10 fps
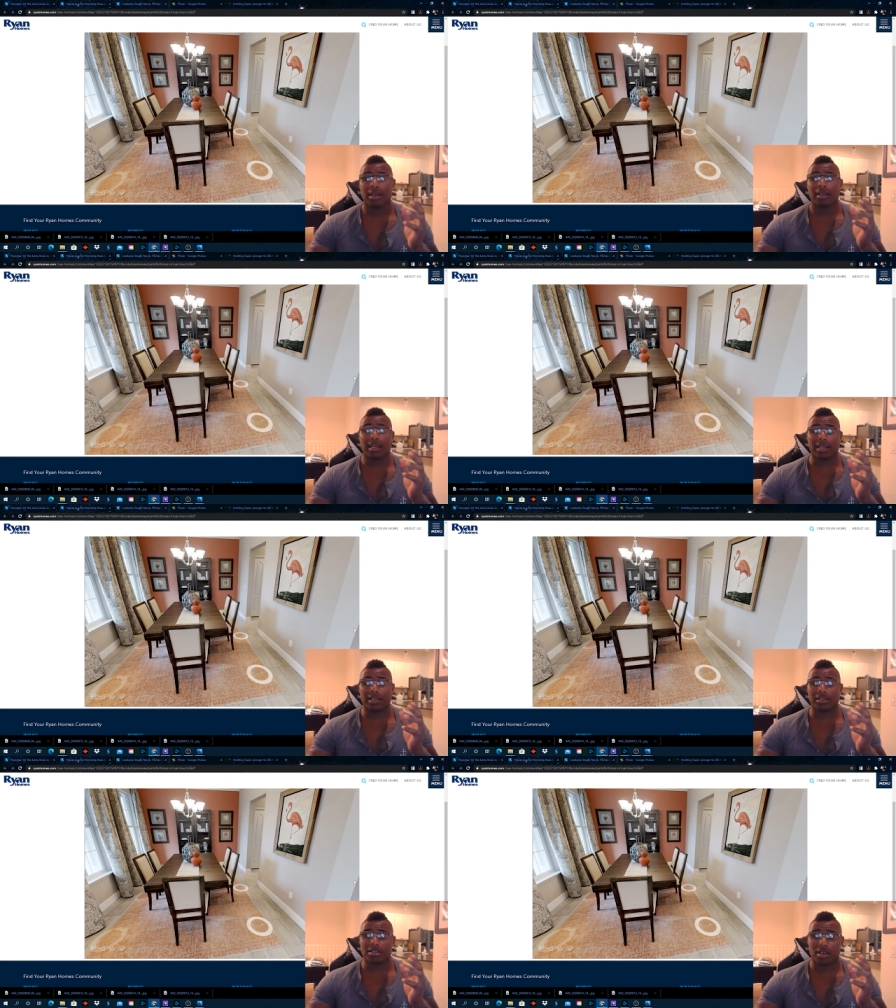That
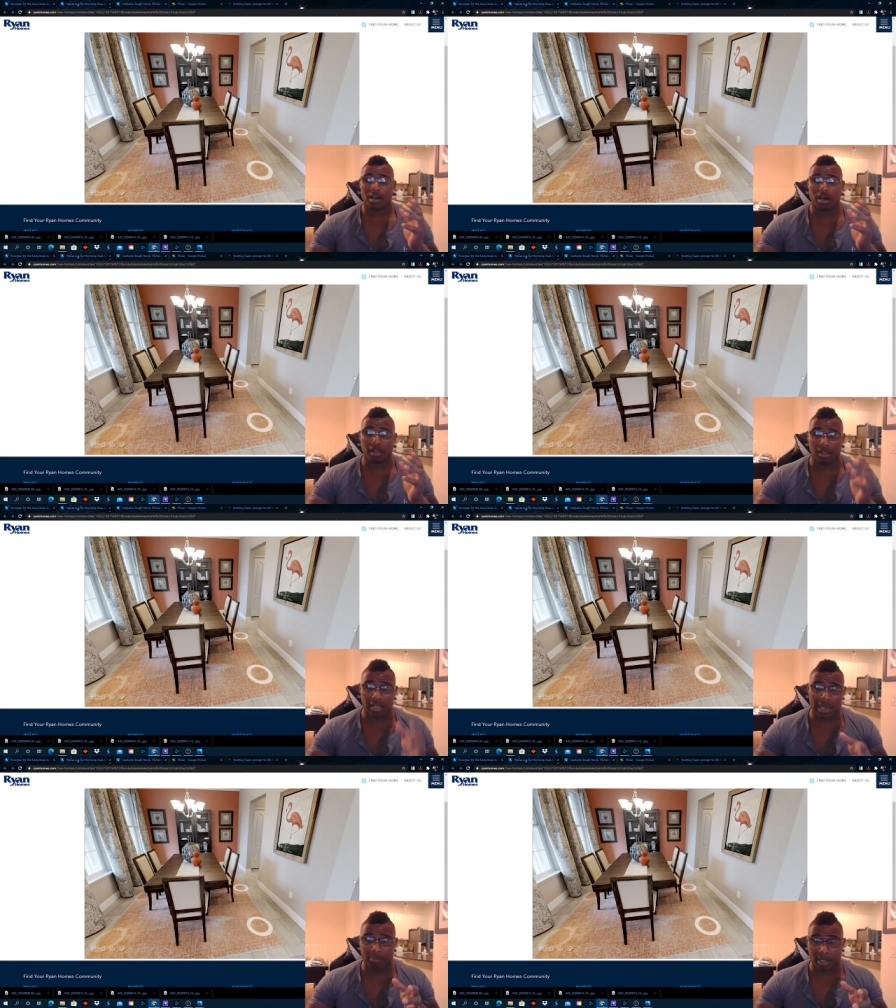is a
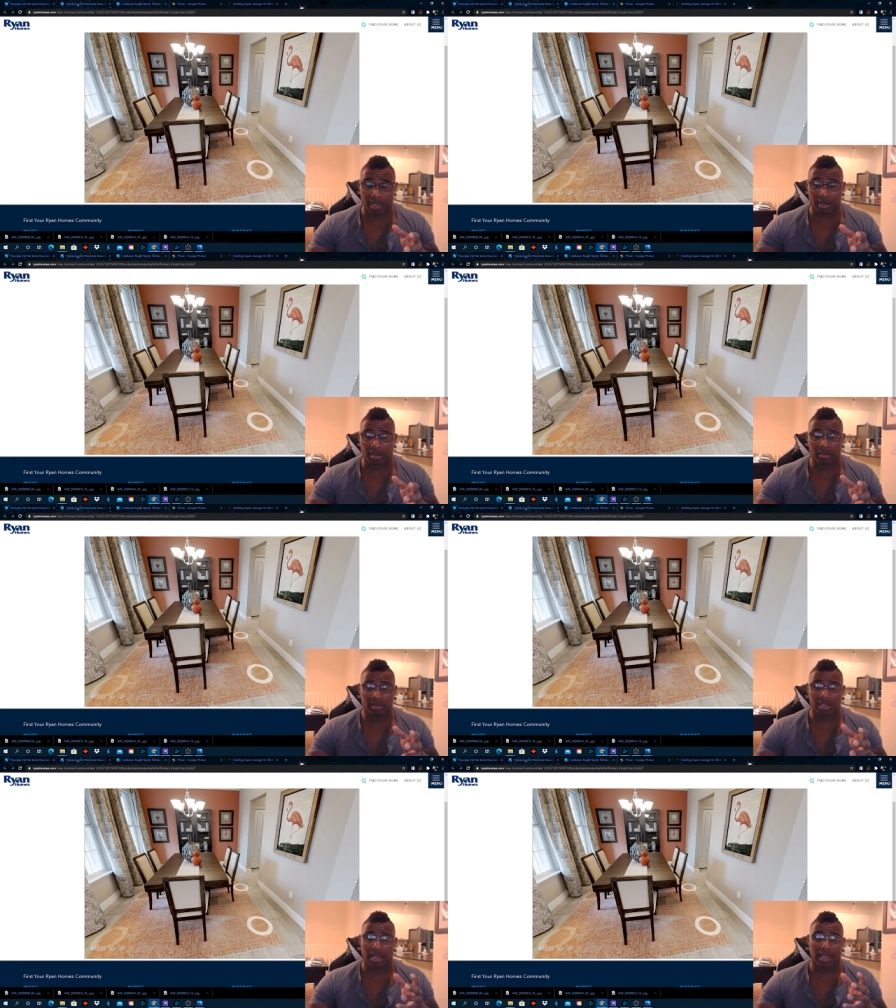lot bigger
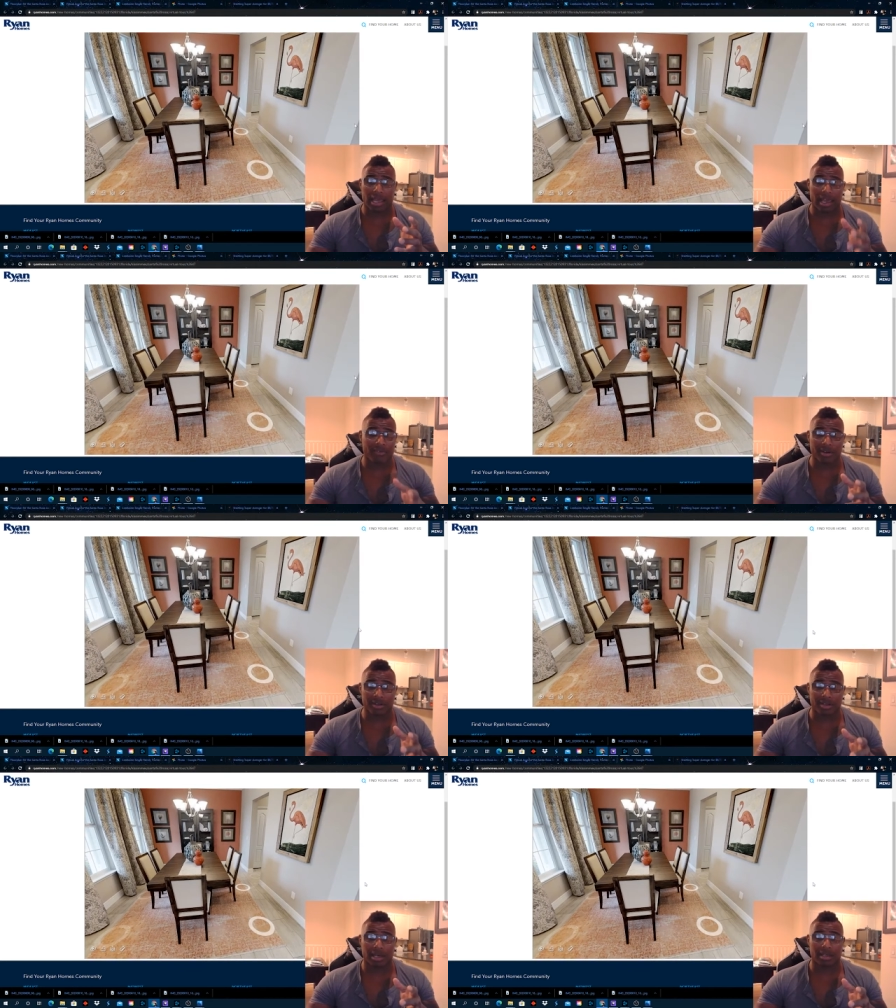than I ever
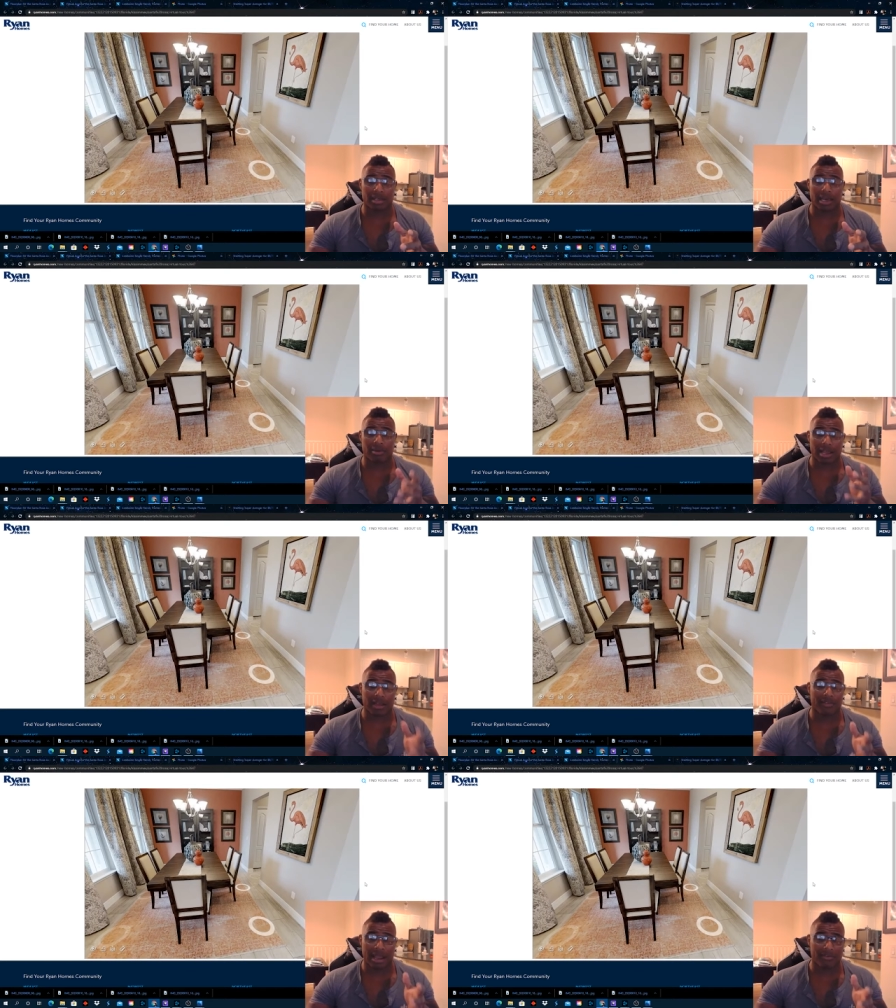thought I would
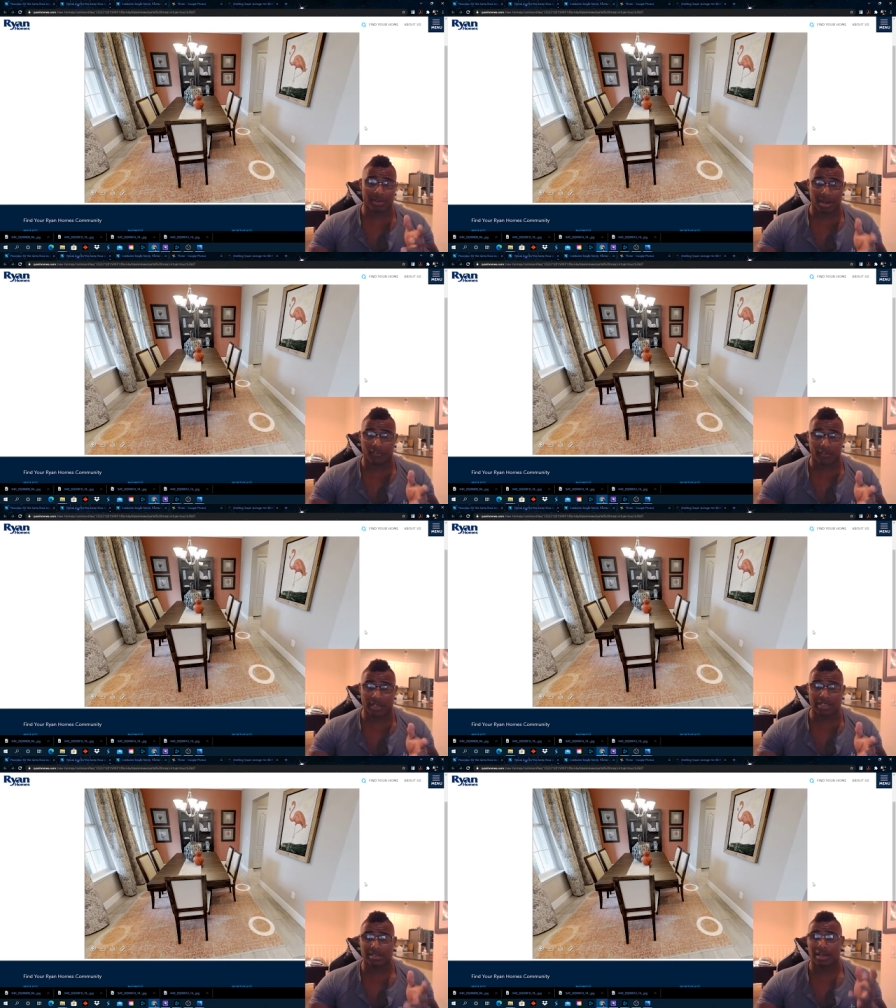ever have an office.